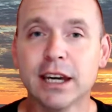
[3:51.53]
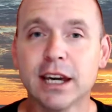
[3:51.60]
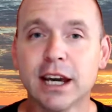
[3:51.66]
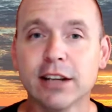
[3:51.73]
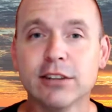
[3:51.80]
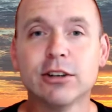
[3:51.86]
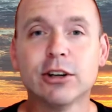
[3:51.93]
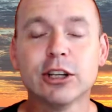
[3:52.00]

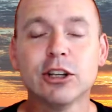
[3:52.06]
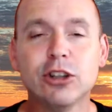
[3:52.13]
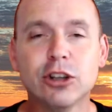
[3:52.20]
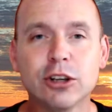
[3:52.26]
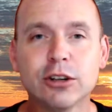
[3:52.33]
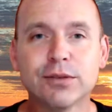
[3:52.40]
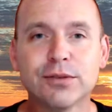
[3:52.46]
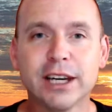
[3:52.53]
It's not a
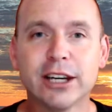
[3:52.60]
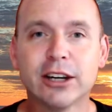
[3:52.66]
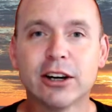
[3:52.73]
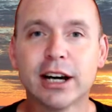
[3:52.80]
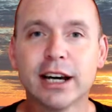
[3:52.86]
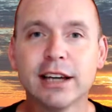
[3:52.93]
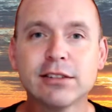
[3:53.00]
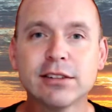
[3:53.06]
huge fee,
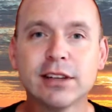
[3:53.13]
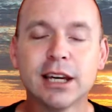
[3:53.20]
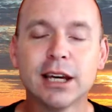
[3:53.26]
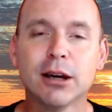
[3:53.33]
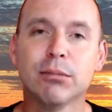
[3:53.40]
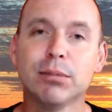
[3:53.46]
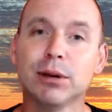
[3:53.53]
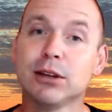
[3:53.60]
guys,
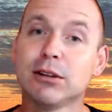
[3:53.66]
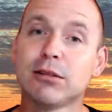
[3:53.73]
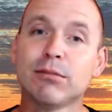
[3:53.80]
but